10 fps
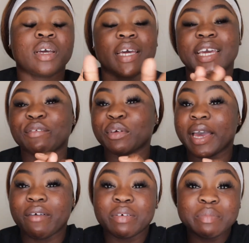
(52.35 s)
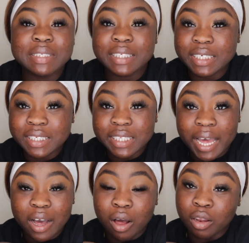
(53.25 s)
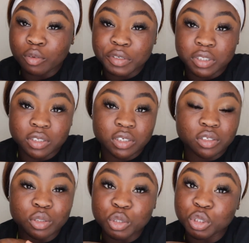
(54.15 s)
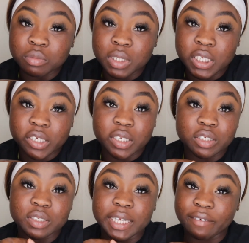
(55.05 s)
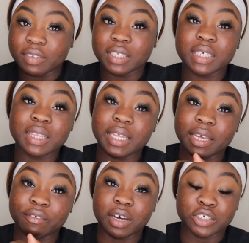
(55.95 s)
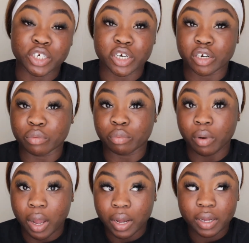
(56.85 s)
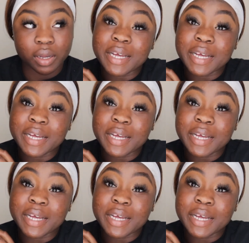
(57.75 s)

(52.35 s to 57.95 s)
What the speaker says: If you haven't been seeing that all over social media, then you definitely live under a rock.